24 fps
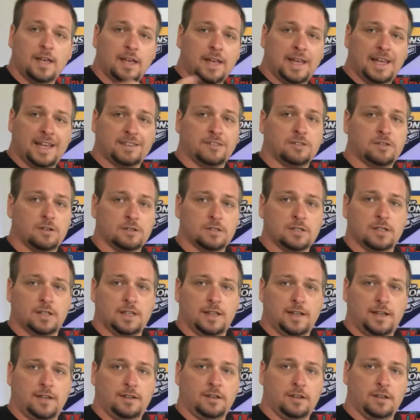I talked a
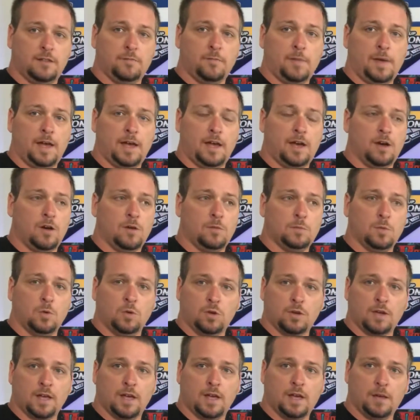lot about Mortal
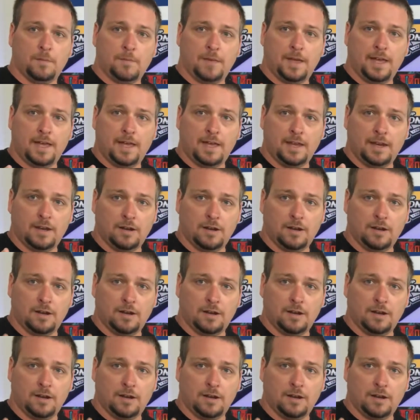Kombat,